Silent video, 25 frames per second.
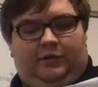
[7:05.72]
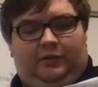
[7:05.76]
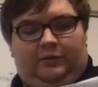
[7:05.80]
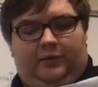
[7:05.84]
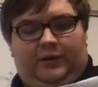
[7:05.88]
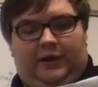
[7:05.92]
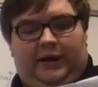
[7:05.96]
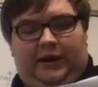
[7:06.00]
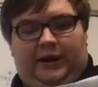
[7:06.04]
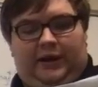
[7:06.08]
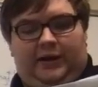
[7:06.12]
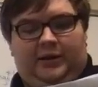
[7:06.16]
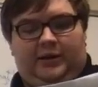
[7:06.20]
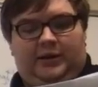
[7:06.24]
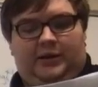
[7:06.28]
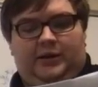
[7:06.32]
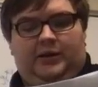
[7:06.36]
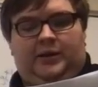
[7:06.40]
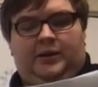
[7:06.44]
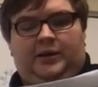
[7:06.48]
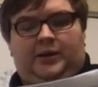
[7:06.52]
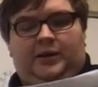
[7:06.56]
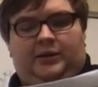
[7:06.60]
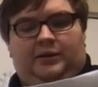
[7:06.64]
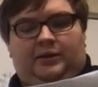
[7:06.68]
IF3,
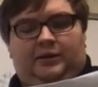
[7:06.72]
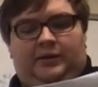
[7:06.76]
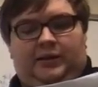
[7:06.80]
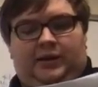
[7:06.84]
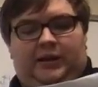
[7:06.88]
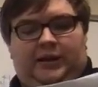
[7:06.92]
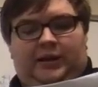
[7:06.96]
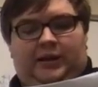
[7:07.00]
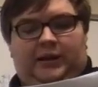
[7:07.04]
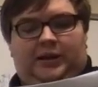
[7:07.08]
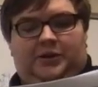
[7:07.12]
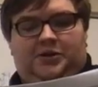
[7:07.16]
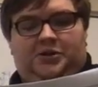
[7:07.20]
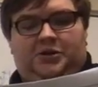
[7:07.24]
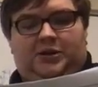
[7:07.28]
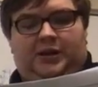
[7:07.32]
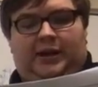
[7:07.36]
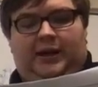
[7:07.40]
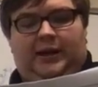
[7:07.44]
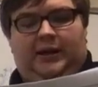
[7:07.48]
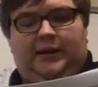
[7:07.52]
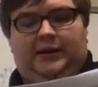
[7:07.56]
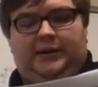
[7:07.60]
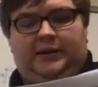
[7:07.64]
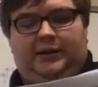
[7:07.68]
the
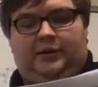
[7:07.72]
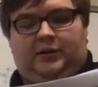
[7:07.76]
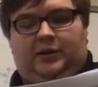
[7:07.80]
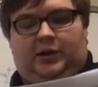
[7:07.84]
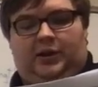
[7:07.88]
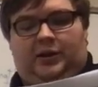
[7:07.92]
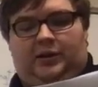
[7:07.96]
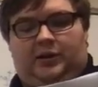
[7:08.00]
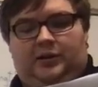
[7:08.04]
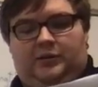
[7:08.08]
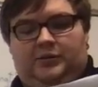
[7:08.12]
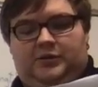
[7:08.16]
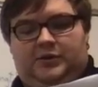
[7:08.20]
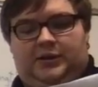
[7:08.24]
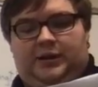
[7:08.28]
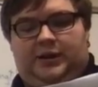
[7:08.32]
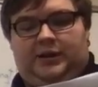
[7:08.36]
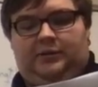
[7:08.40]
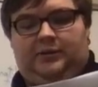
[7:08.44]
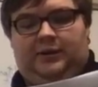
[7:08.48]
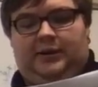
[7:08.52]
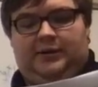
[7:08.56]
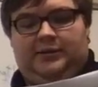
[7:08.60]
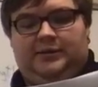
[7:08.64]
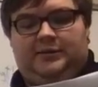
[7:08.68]
Shine-Delgarno
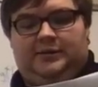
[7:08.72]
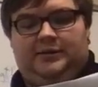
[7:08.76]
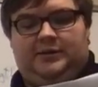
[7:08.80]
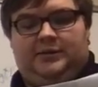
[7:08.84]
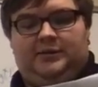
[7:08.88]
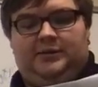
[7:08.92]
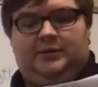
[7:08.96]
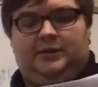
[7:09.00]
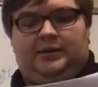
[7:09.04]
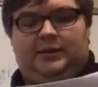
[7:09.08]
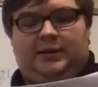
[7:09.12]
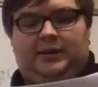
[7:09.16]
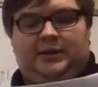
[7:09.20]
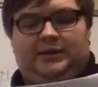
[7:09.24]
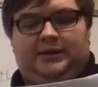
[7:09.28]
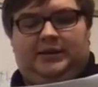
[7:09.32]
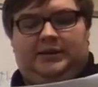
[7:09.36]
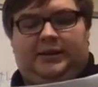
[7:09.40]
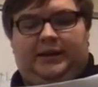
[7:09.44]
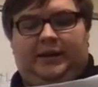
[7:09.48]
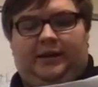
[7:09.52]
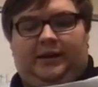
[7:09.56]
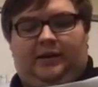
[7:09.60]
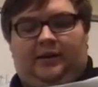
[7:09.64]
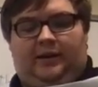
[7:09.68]
sequence, the
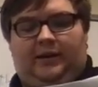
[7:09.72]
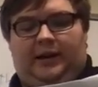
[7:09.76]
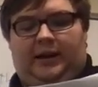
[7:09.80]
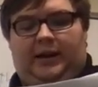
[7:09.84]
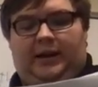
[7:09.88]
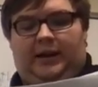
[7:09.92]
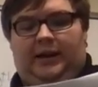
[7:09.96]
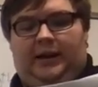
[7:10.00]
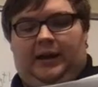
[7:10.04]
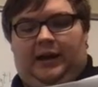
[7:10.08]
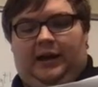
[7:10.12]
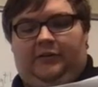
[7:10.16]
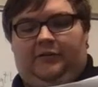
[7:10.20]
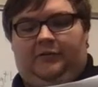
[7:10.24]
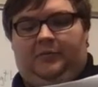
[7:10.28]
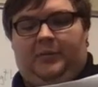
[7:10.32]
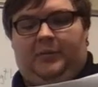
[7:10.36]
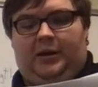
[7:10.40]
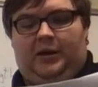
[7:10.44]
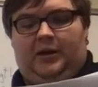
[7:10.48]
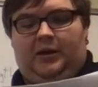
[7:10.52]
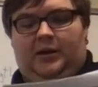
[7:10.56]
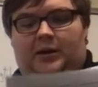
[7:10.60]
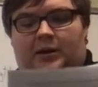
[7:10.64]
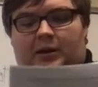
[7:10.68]
tRNA
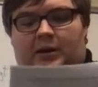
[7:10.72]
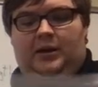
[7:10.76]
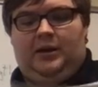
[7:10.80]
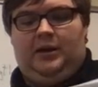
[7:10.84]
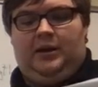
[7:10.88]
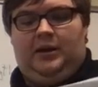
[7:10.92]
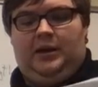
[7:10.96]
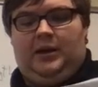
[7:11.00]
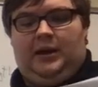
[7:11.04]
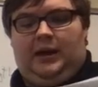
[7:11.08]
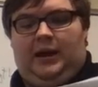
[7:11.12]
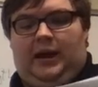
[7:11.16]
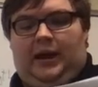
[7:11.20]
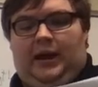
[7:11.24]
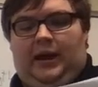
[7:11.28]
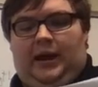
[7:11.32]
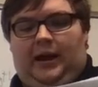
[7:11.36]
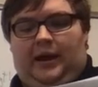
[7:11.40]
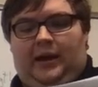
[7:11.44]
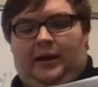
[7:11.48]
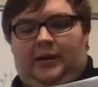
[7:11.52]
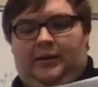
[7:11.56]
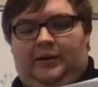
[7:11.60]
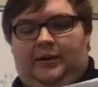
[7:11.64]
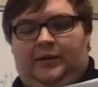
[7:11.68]
FMET,
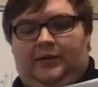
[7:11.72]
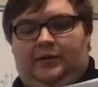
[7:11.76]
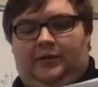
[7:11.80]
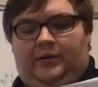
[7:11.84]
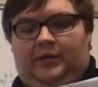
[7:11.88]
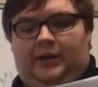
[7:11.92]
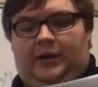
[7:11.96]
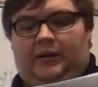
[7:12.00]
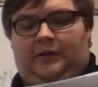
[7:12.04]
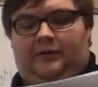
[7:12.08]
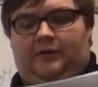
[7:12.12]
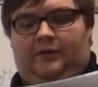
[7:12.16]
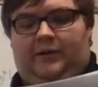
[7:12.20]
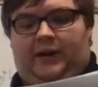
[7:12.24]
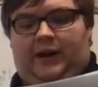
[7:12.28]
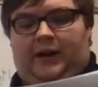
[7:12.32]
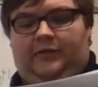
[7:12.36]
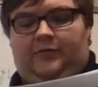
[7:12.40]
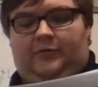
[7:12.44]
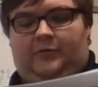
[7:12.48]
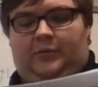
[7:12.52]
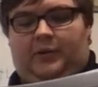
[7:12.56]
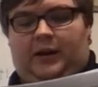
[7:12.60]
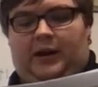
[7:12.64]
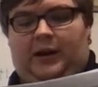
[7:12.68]
and the
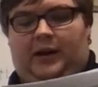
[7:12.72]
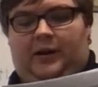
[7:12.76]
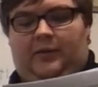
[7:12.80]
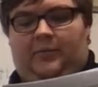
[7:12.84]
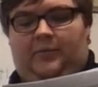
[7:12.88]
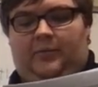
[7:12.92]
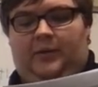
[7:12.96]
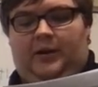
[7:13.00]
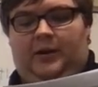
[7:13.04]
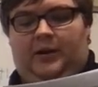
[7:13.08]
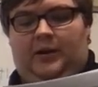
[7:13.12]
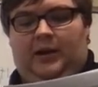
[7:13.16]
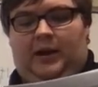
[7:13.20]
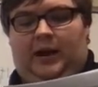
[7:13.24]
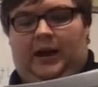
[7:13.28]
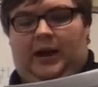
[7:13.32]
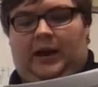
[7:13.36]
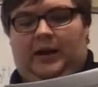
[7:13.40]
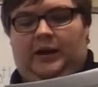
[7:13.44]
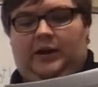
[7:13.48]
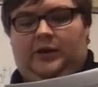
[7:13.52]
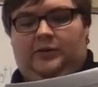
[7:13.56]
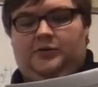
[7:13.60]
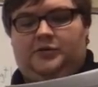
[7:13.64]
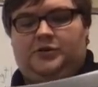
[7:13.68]
5'
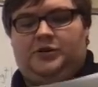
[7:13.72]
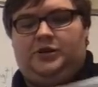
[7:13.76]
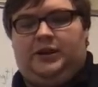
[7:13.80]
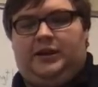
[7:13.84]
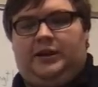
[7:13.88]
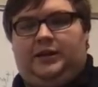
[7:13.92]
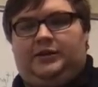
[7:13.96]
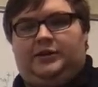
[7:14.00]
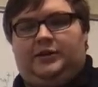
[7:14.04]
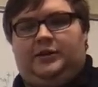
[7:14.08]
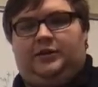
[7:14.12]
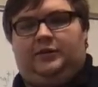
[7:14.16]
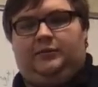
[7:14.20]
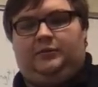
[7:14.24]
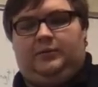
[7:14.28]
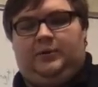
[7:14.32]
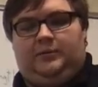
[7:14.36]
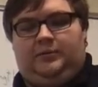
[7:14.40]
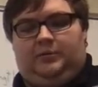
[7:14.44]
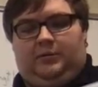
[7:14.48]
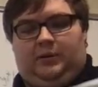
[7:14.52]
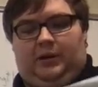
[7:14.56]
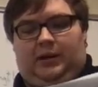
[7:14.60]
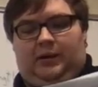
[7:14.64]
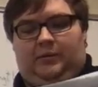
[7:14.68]
AUG to
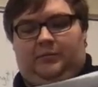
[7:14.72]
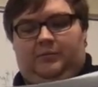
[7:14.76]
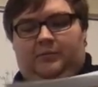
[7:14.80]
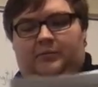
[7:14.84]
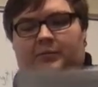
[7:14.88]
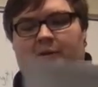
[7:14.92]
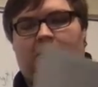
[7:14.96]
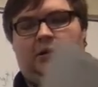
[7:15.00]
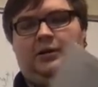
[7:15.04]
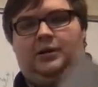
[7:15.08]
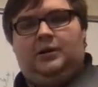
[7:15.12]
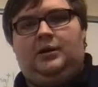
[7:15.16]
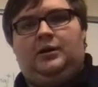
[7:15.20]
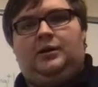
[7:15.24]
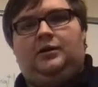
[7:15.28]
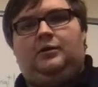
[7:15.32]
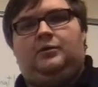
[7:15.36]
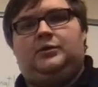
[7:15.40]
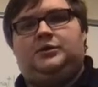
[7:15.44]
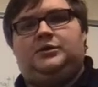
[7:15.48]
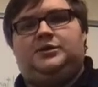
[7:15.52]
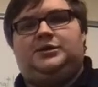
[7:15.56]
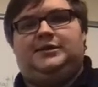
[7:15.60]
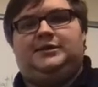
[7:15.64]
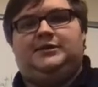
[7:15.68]
3',
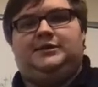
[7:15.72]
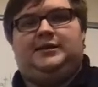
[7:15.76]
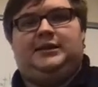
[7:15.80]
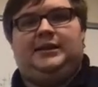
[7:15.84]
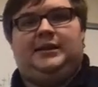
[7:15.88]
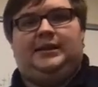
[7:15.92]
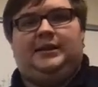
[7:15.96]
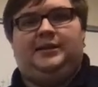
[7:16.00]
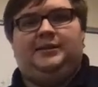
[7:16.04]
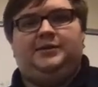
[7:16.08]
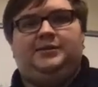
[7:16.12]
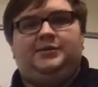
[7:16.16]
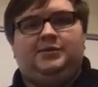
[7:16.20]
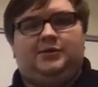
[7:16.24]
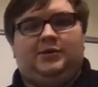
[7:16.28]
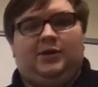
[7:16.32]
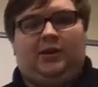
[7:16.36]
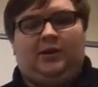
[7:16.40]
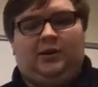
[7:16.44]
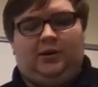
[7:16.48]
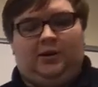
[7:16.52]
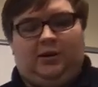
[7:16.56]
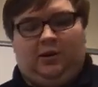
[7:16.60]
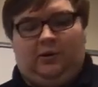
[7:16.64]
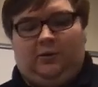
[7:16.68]
which is the
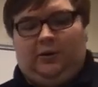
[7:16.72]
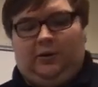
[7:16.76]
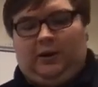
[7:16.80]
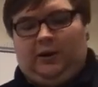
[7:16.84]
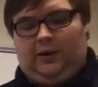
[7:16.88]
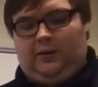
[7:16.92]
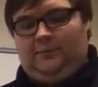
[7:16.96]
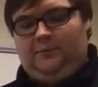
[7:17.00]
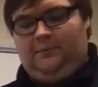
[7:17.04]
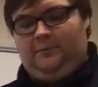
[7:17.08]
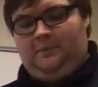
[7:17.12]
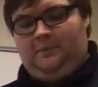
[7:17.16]
start codon.